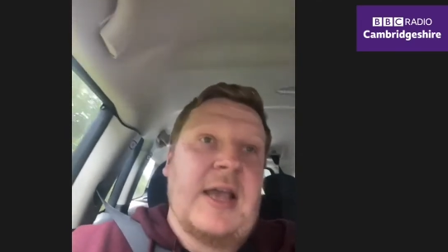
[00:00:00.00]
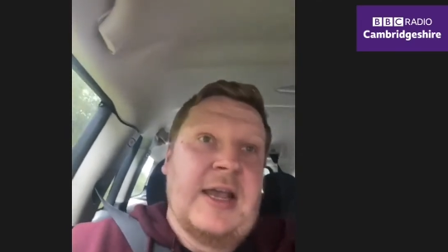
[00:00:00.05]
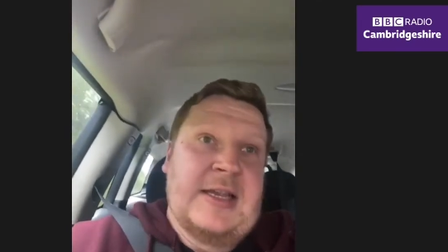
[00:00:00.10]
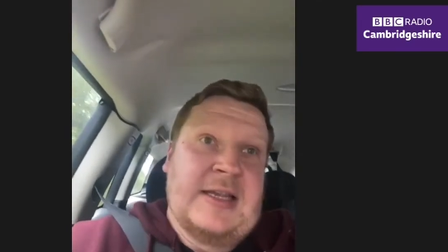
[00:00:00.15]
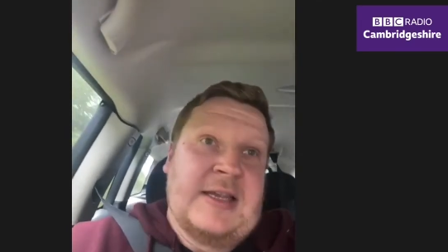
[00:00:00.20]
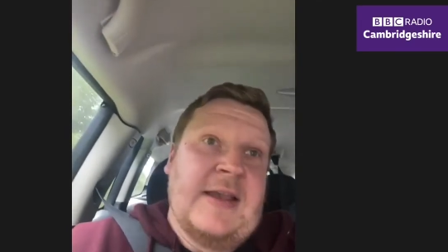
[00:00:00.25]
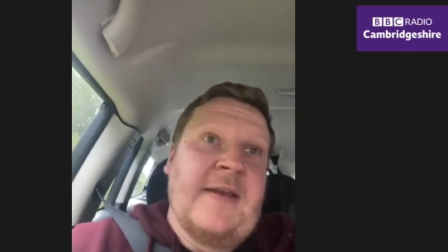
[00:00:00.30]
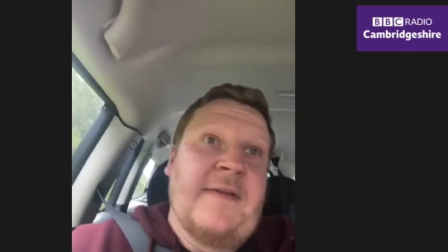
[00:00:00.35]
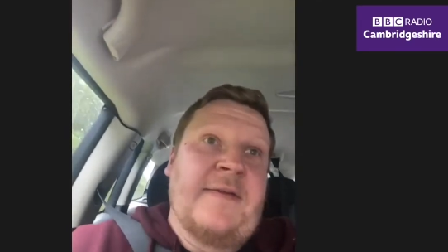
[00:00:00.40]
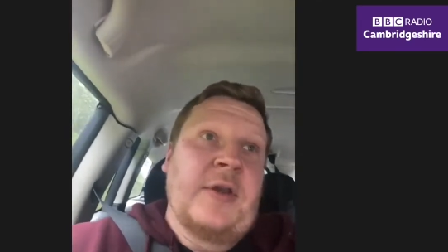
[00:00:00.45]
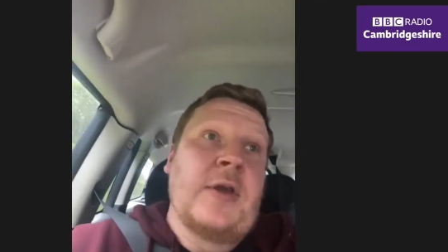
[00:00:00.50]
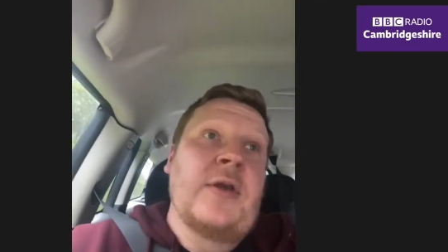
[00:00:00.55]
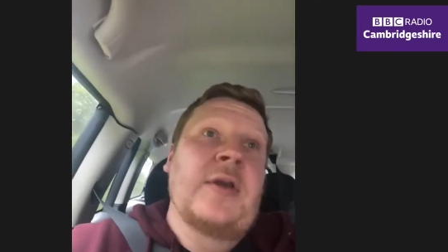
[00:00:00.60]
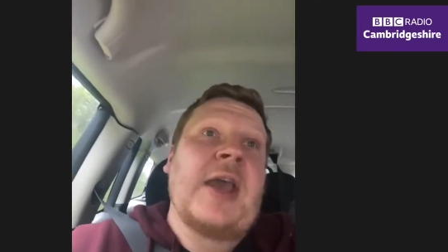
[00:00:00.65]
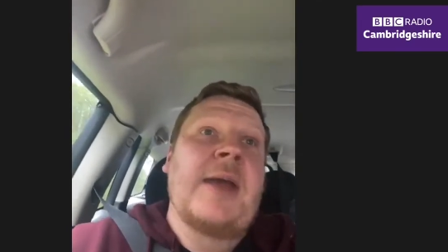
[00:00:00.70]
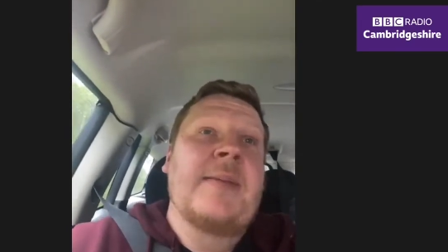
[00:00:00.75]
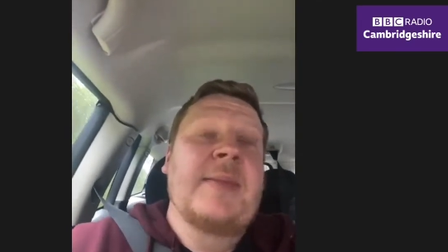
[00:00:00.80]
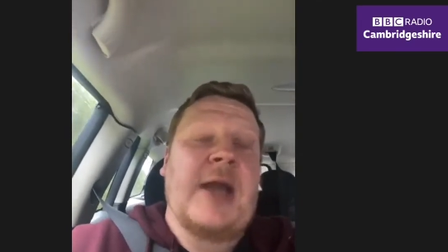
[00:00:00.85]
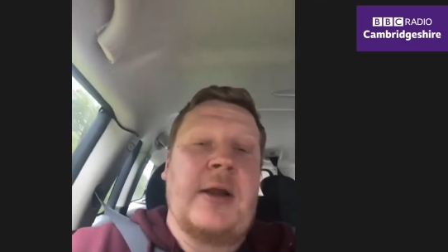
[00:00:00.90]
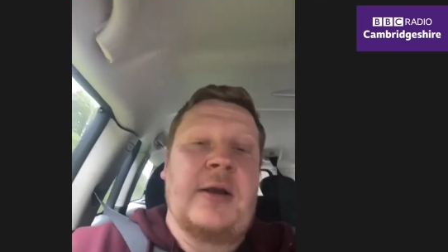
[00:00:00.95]
If you
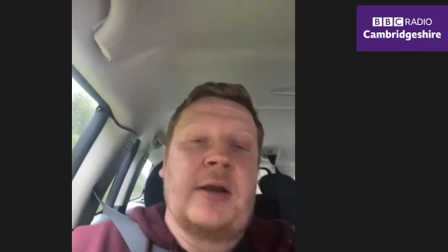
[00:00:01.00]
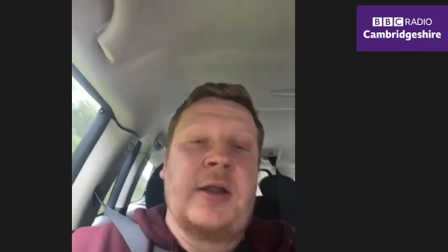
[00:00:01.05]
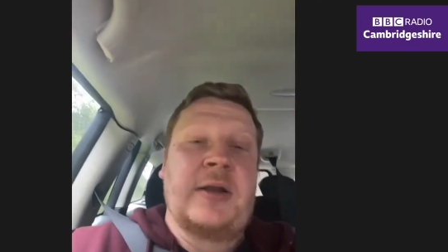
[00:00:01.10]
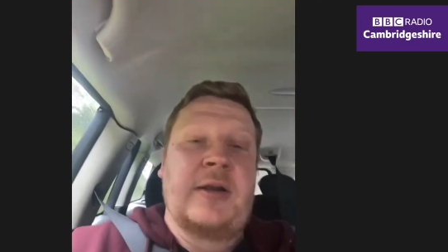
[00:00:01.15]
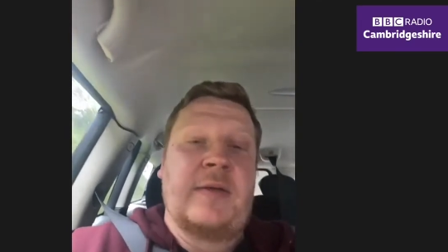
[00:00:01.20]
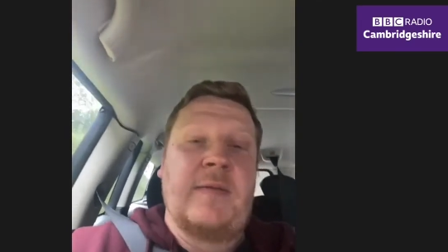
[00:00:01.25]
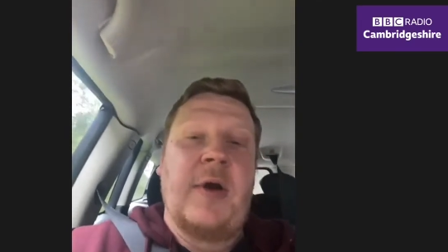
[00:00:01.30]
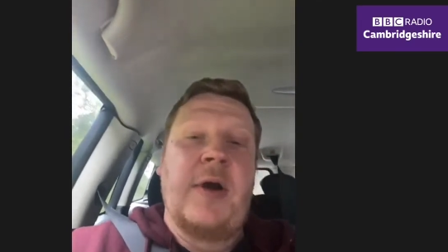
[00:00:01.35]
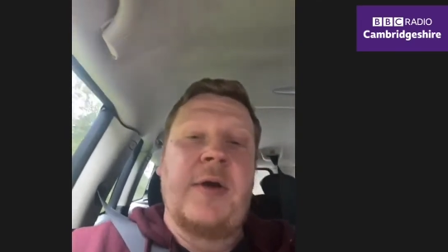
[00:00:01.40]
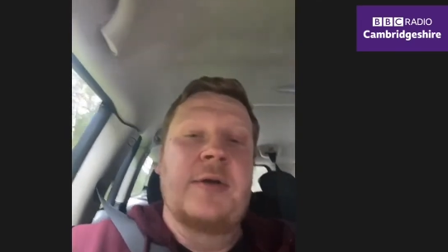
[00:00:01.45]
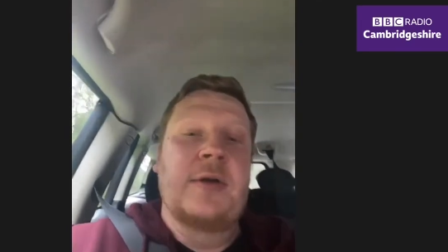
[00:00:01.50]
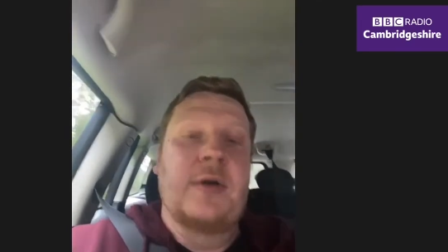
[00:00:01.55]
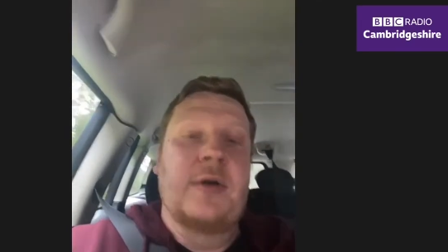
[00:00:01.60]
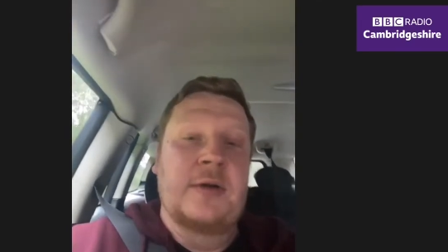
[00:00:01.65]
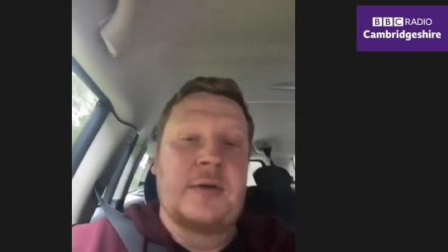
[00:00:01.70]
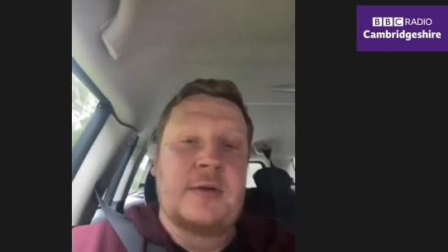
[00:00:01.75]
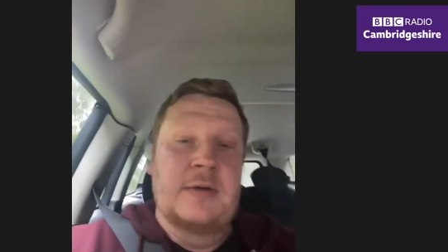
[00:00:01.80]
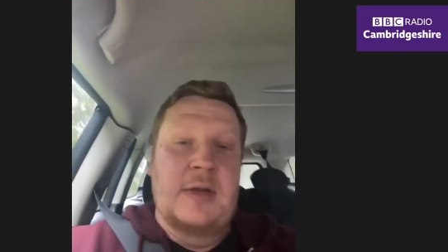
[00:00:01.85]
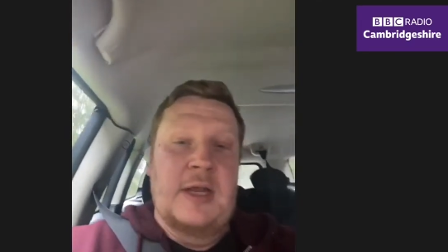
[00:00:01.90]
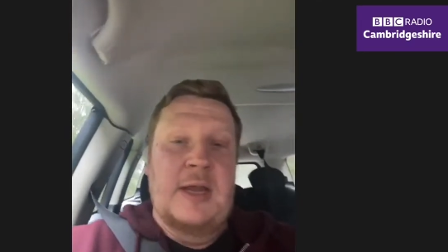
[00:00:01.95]
came down London Road
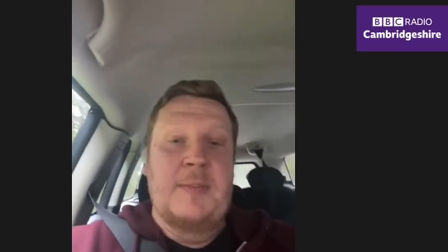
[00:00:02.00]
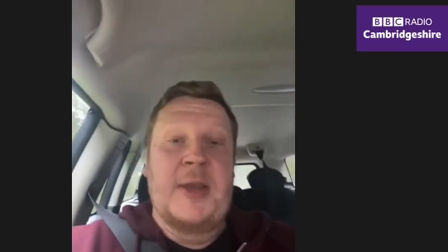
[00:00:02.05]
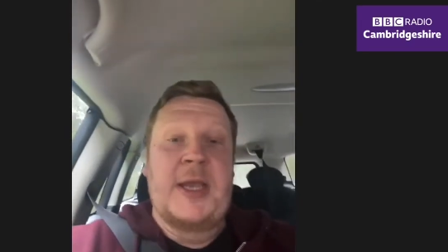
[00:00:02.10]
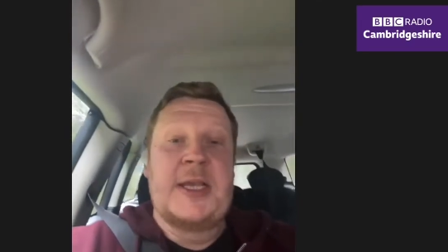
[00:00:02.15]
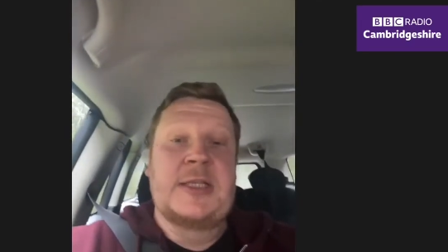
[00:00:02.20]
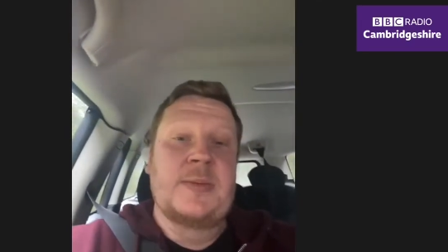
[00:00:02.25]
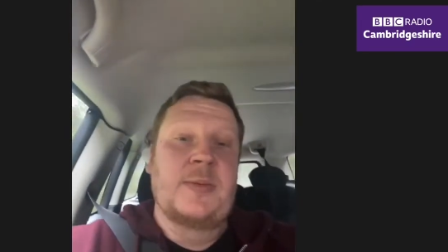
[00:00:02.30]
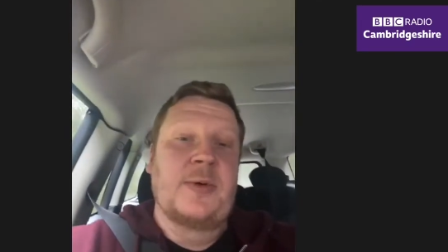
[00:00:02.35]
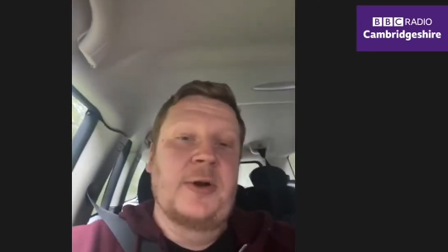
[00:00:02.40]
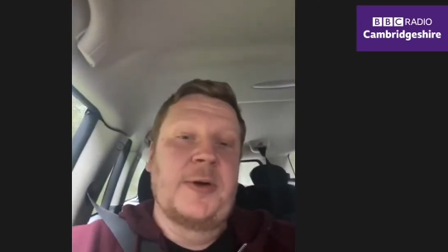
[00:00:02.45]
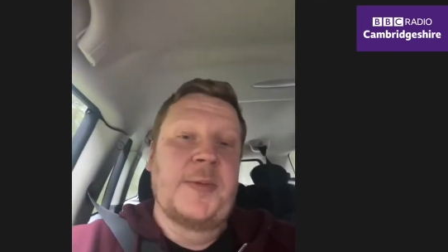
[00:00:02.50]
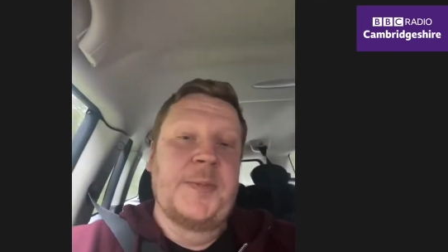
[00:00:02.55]
in Peterborough,